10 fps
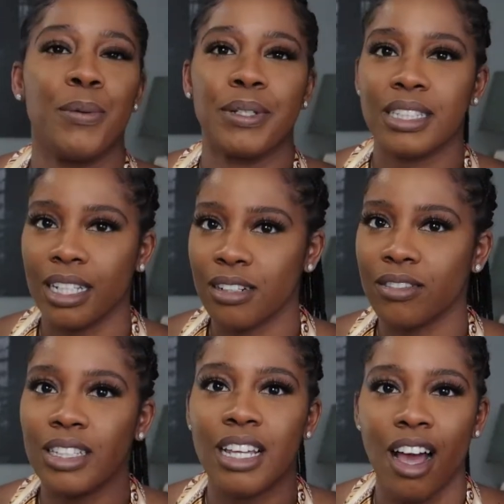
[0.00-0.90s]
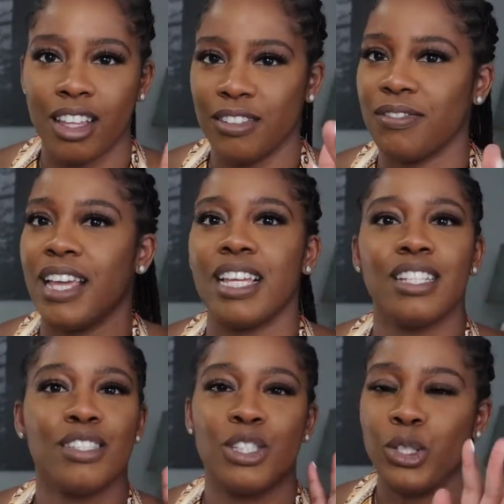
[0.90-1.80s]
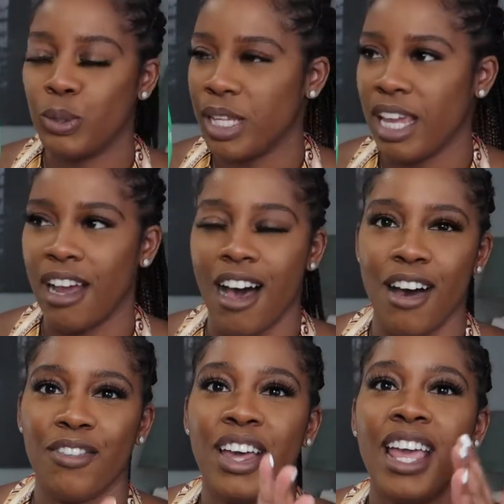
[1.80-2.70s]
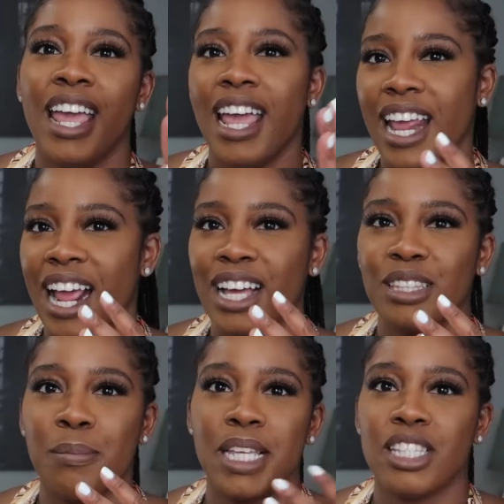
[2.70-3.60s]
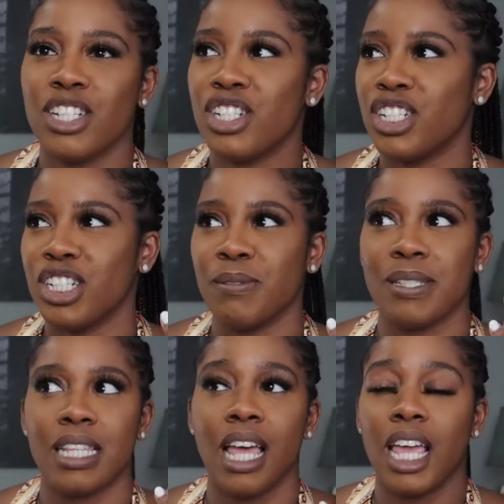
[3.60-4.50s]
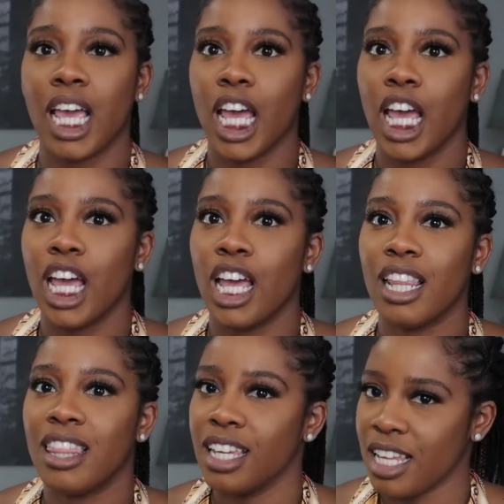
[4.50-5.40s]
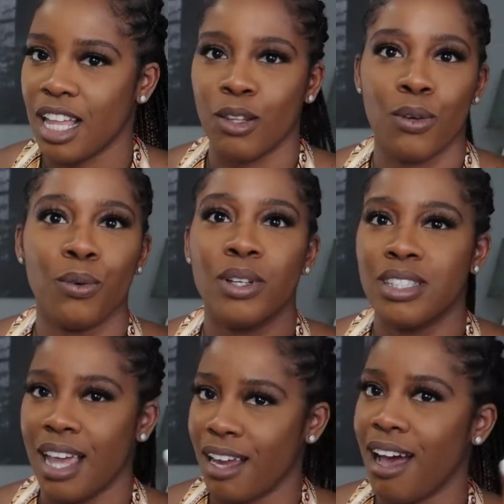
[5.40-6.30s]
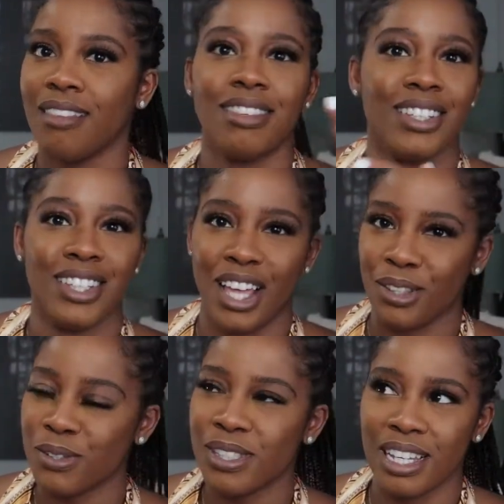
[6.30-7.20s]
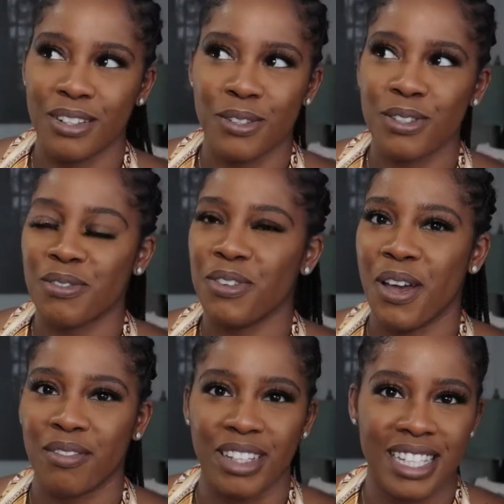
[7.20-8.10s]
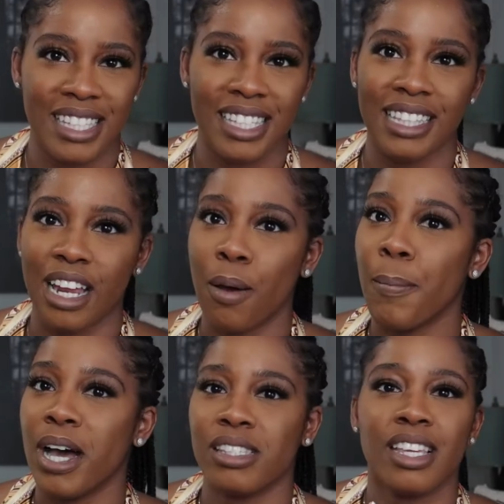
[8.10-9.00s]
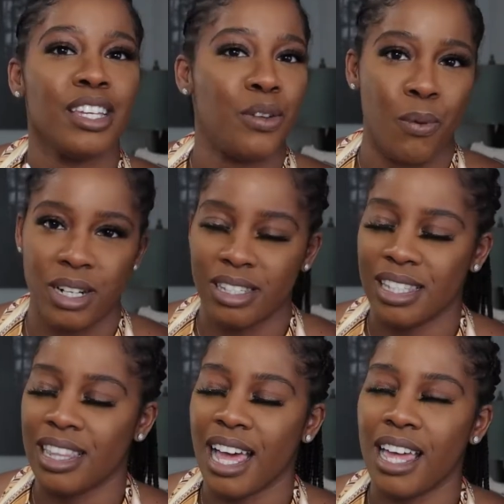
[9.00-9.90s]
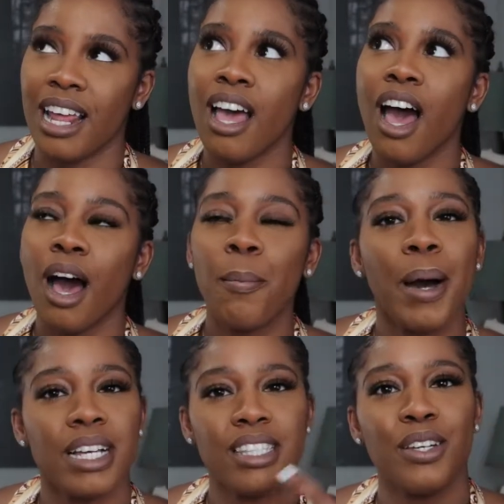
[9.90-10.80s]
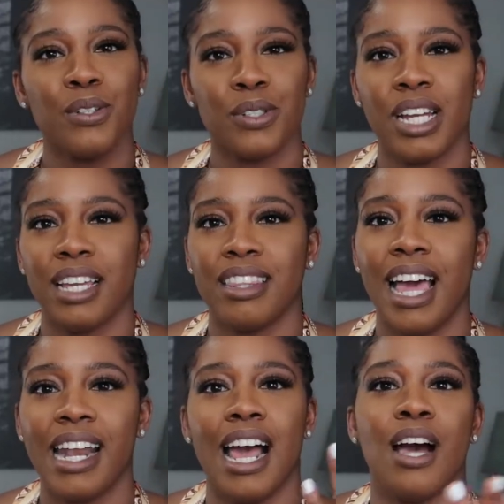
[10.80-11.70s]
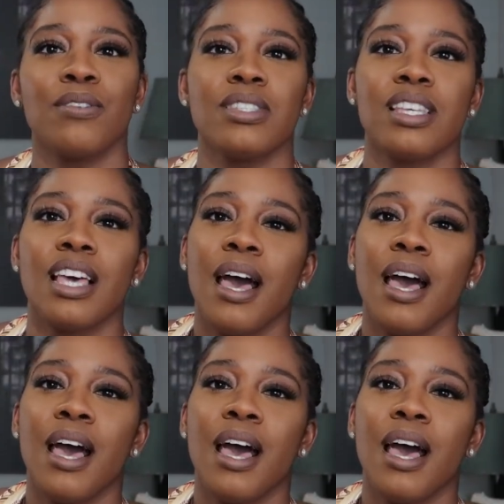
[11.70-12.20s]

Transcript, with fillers: We were literally on the flight to take off and I got the message and she was like, the yellow because I got the yellow sandals if you have not seen that unboxing and you want to see that unboxing go check that out